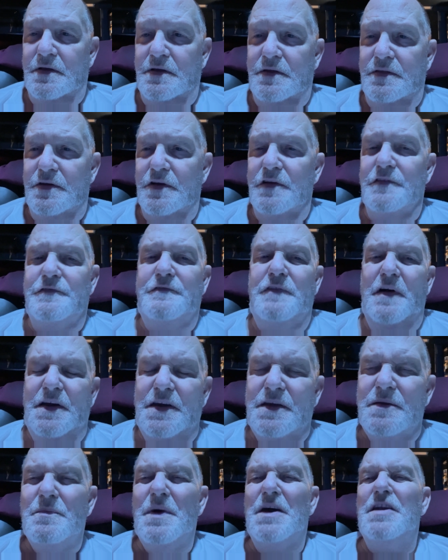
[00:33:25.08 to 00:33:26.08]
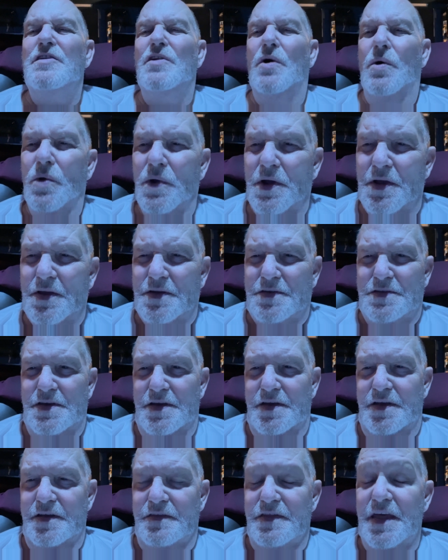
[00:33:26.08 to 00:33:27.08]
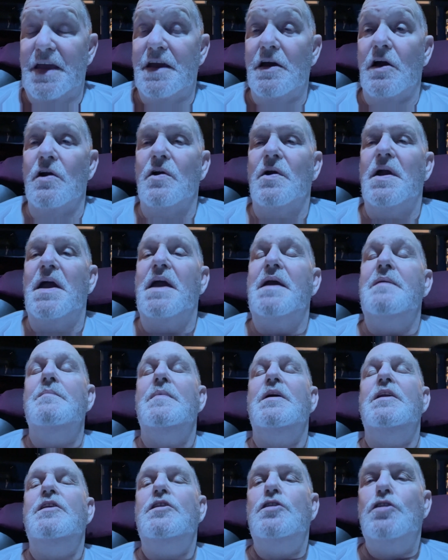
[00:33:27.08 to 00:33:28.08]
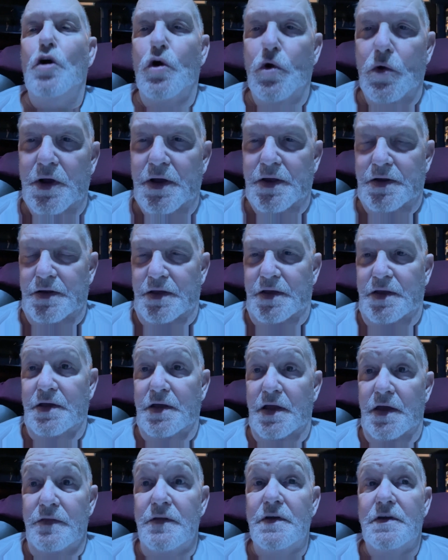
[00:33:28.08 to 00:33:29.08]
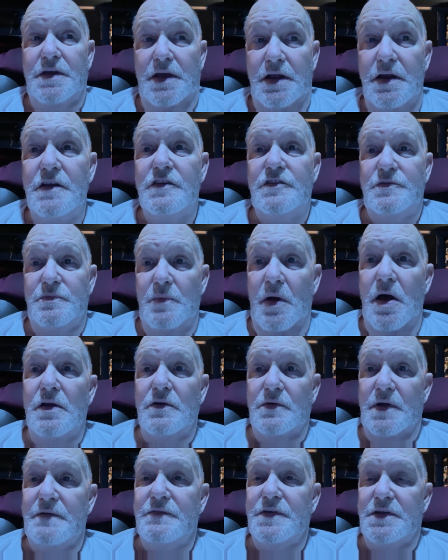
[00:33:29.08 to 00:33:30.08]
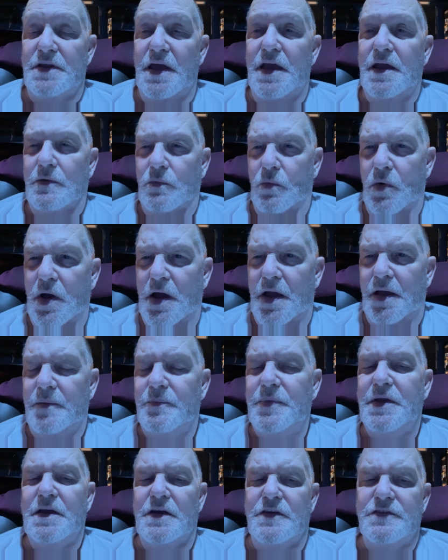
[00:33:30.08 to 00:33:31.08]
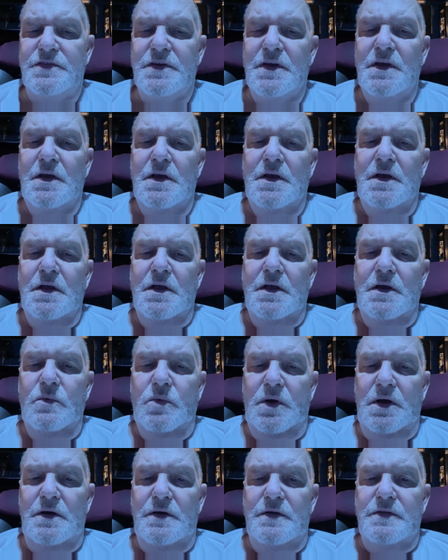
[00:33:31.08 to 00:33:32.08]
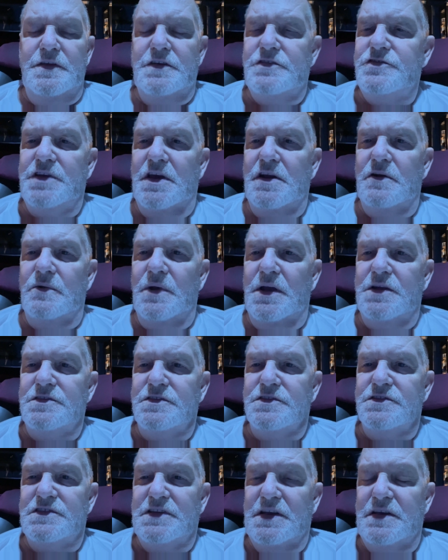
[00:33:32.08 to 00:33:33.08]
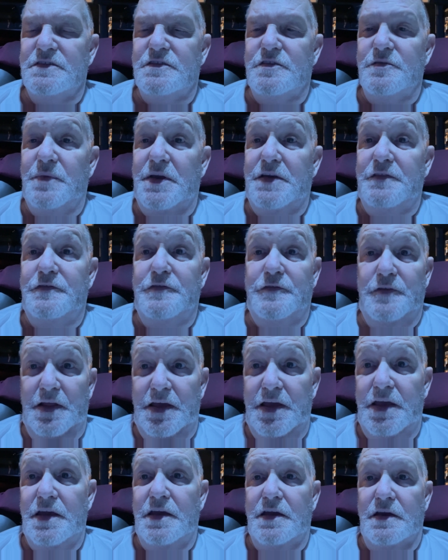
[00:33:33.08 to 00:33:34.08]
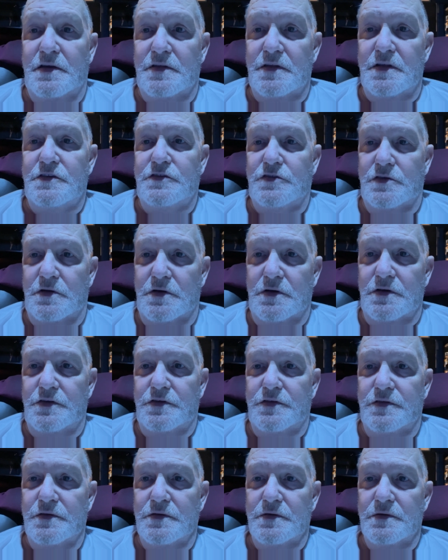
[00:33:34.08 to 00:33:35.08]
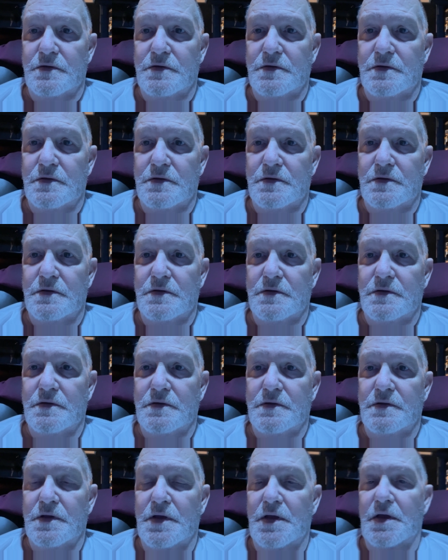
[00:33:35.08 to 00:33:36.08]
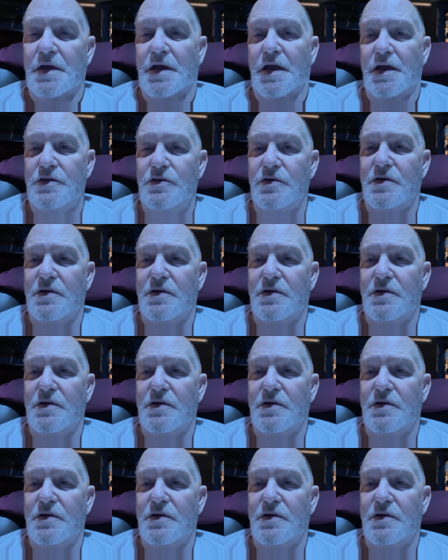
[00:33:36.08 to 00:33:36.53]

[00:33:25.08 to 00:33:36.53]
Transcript: They're a fucking minority. They are a minority and they're getting smaller every day. Why? Because, well, this generation seems to be fleeing the church. And you